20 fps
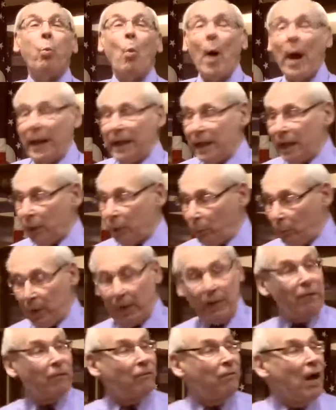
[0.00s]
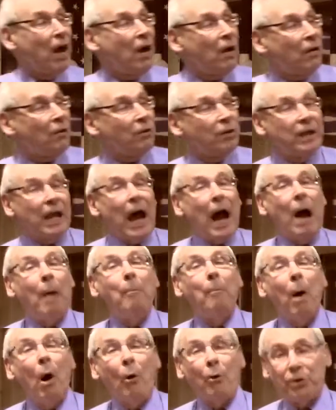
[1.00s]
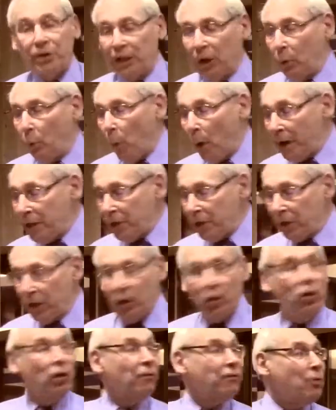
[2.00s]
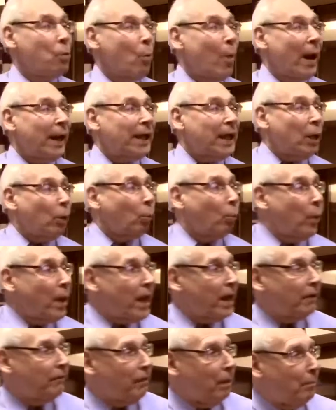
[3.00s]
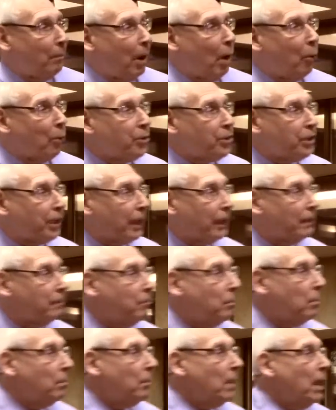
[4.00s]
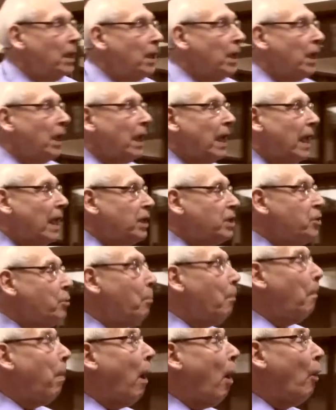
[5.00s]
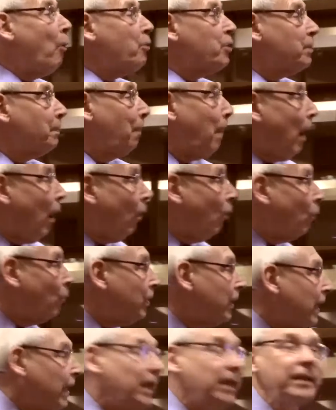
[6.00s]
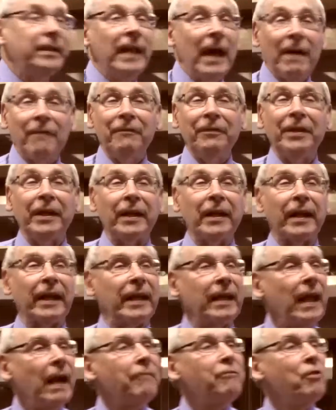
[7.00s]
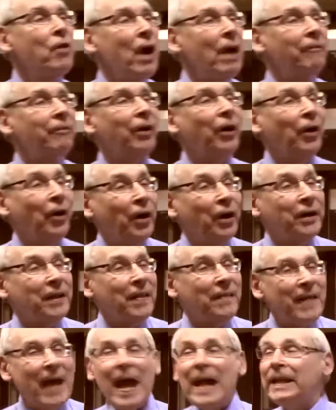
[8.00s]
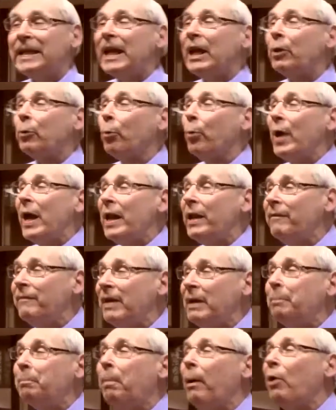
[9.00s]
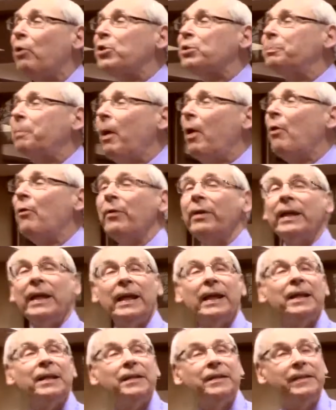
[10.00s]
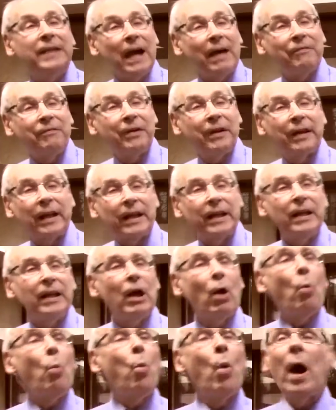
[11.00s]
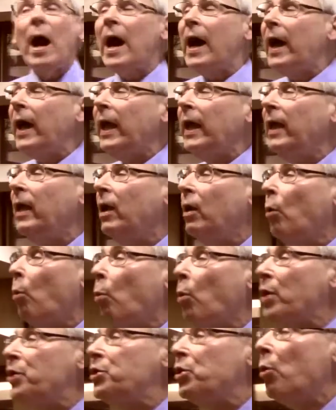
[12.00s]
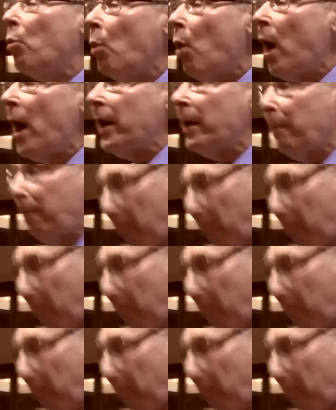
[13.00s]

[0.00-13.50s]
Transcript: want to get rid of a motion. What are you going to do if you want to get rid of a motion? You postpone indefinitely. Have you ever heard of that? Get rid of it? Postpone indefinitely. Now, why would you want to